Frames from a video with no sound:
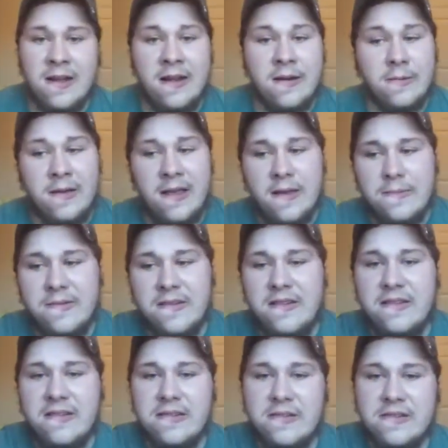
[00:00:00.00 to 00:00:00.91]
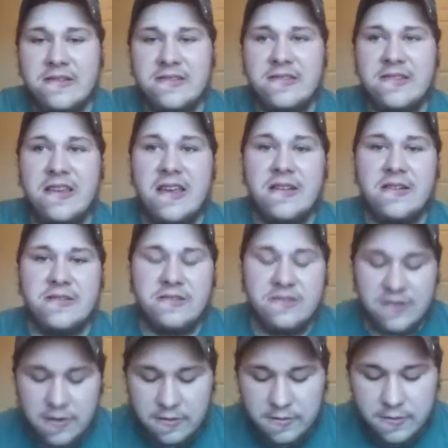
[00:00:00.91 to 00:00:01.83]
I don't have any in a Grizzly can to
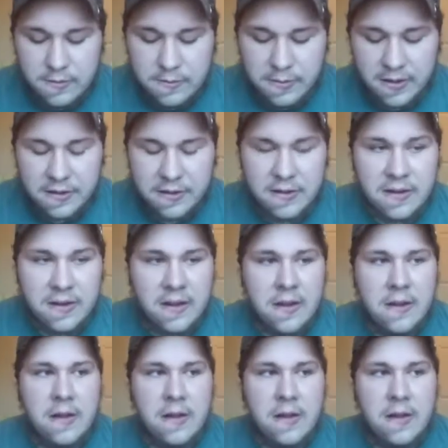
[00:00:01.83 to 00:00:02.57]
show you, but